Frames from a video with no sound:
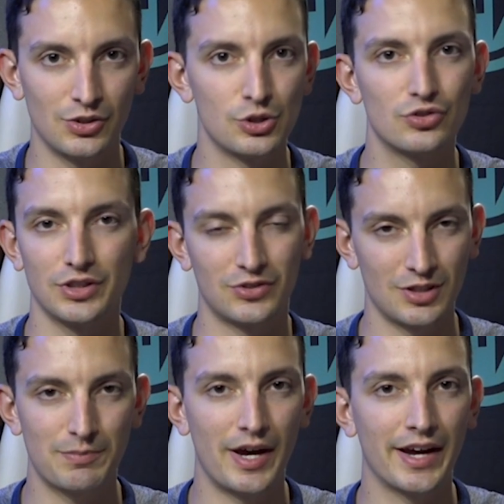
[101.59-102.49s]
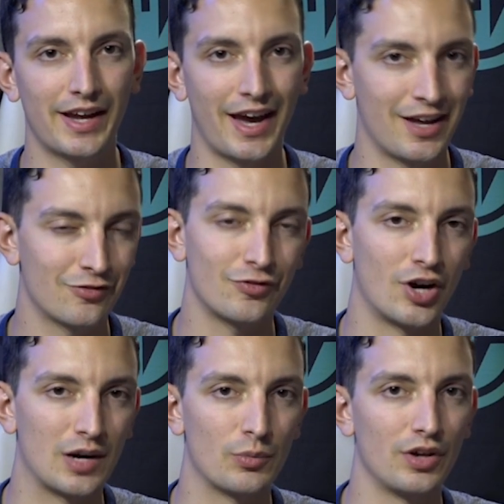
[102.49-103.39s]
He would usually sit back and
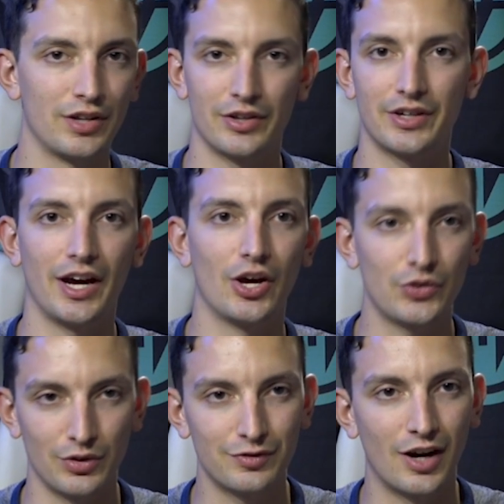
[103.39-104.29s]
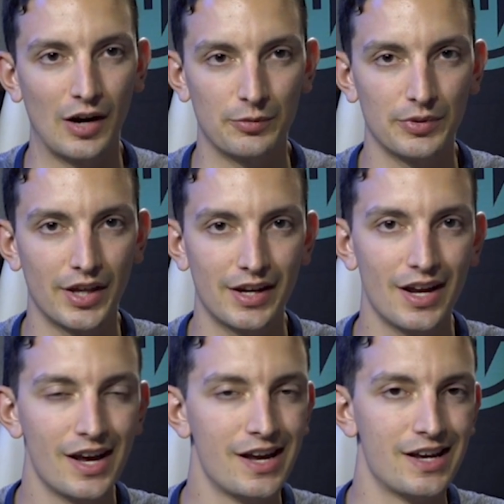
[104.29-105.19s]
farm while the other guy also farms, but then
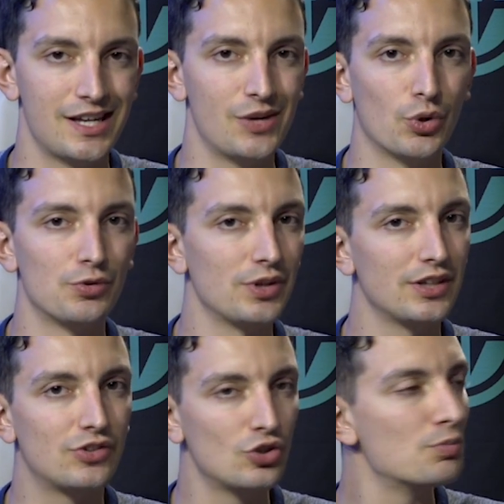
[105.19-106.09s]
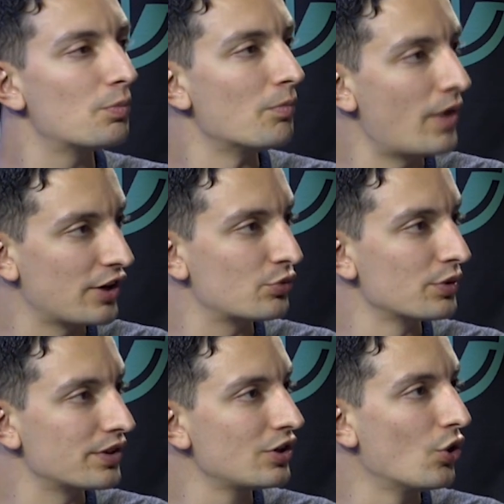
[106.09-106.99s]
he wouldn't really do much
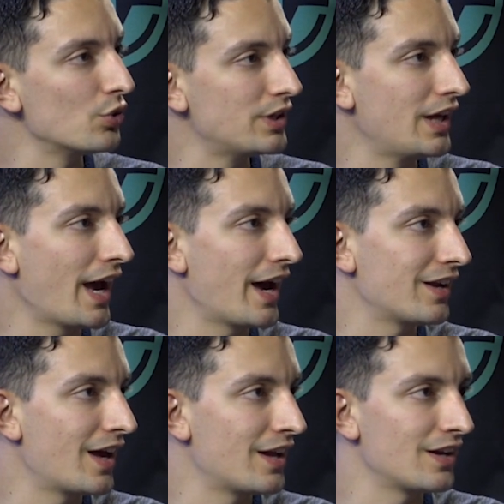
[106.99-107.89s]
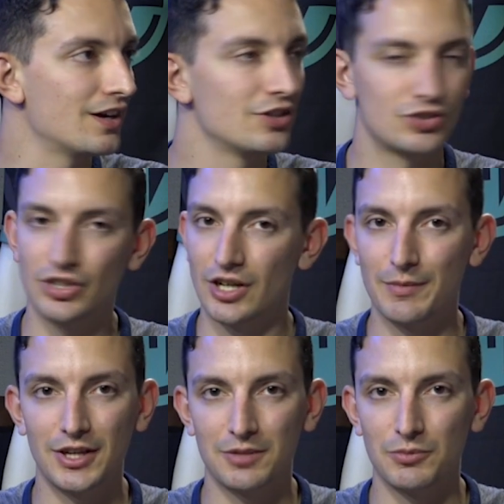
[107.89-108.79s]
with the gold he had. And sure,
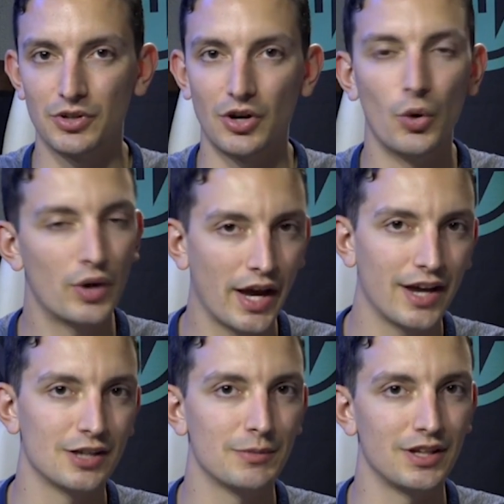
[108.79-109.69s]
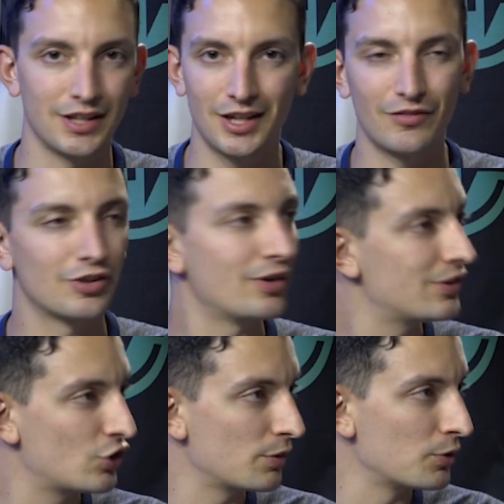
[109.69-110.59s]
it made him look okay in the mid lane. He didn't have a
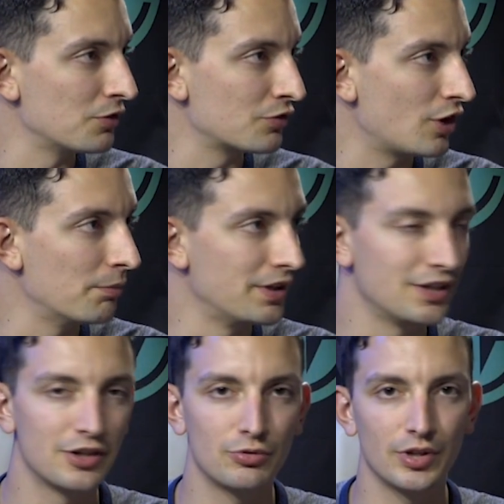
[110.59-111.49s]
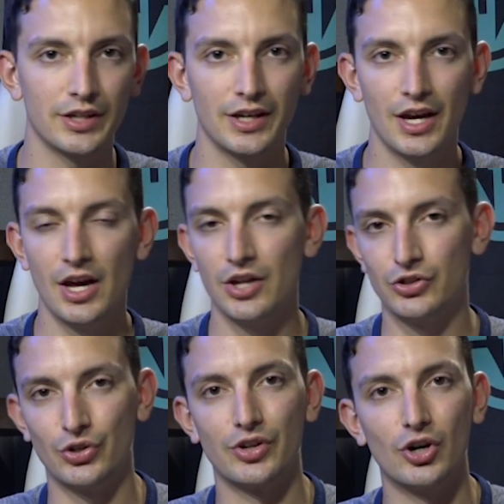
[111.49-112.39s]
great tournament overall, but he didn't really
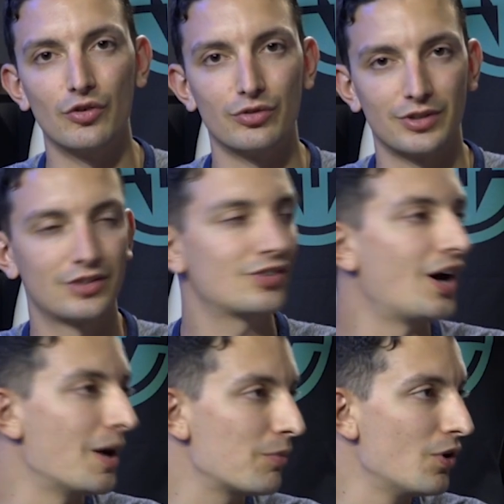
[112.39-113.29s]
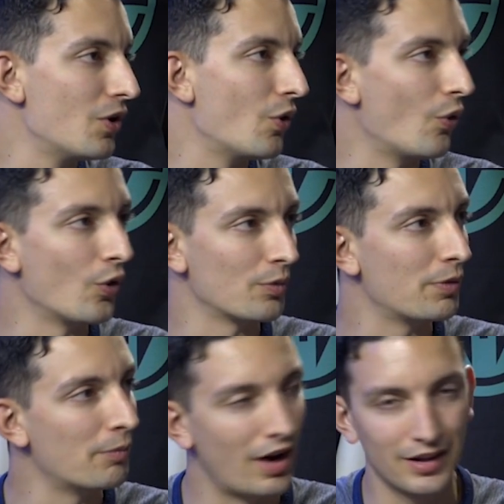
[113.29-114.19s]
turn it over at the top or
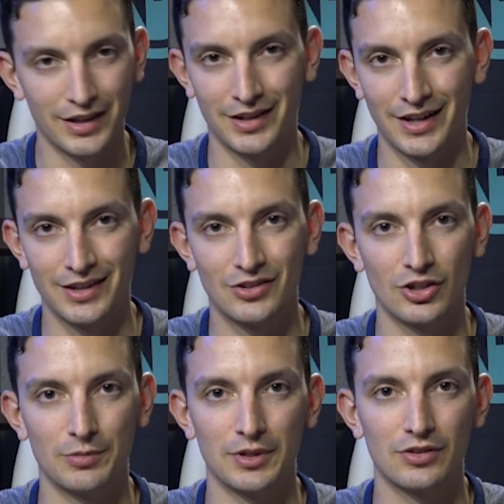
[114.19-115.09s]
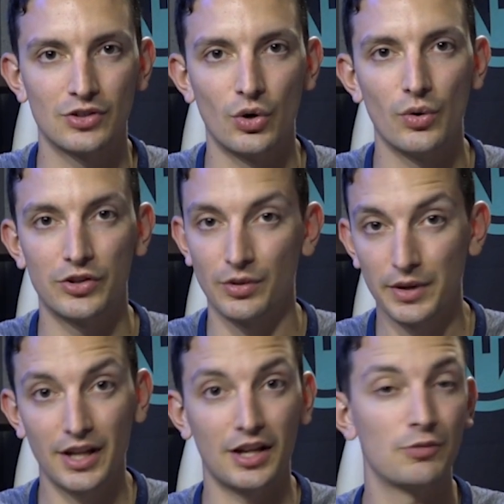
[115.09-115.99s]
the bot lane in that tournament. So it's
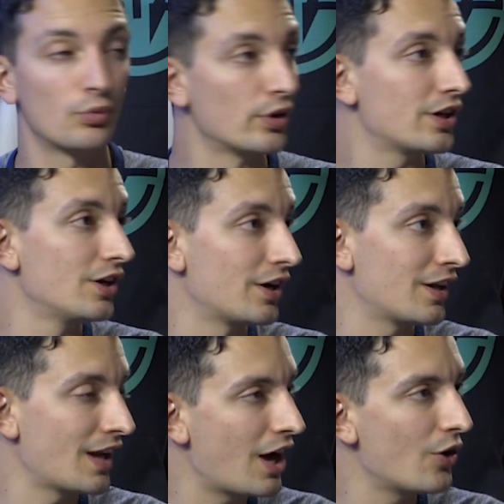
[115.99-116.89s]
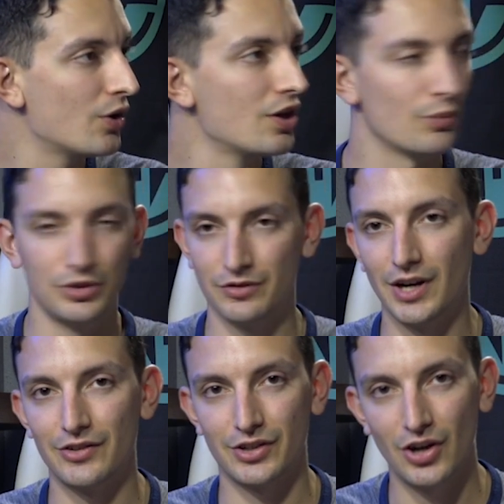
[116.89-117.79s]
something that he's been working on, and now when you have
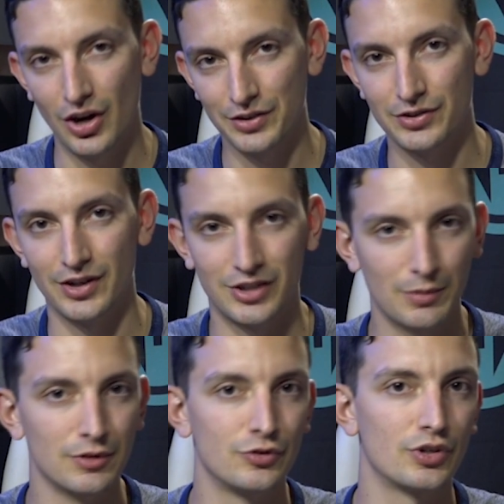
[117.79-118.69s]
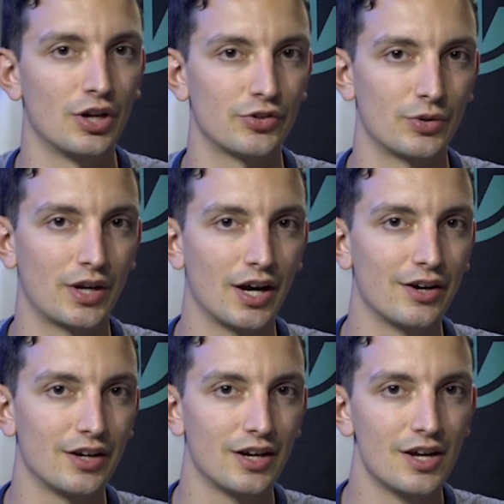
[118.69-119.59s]
guys like Hanser and Doublelift who can also
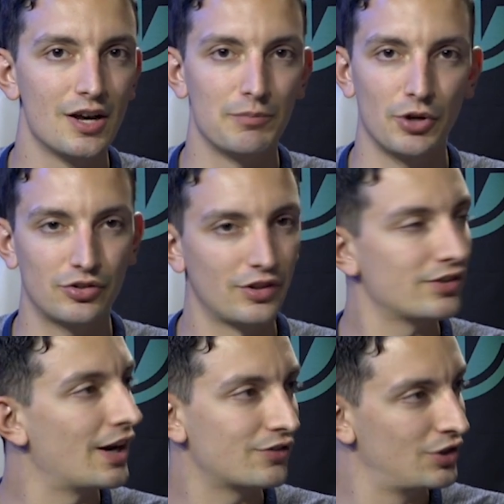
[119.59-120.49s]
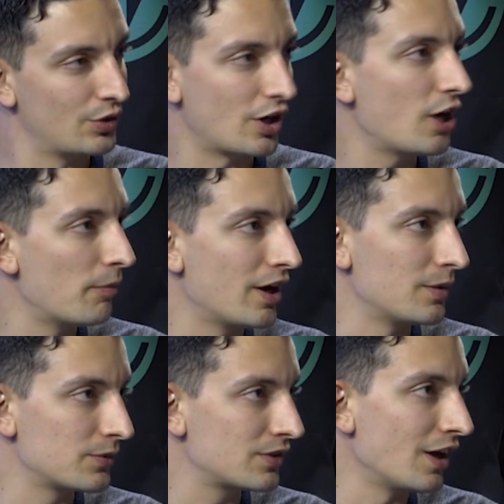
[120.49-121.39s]
carry, Bjergsen doesn't have to do it all by
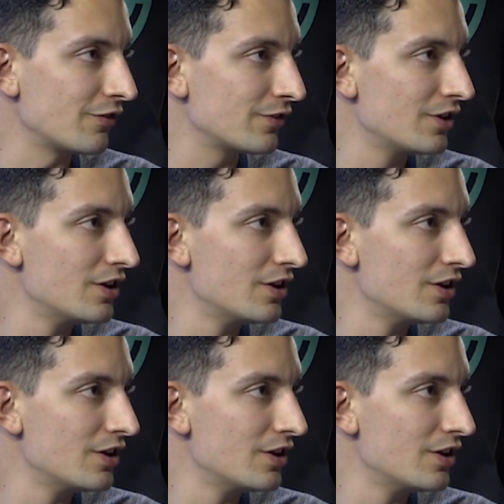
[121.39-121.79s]
himself.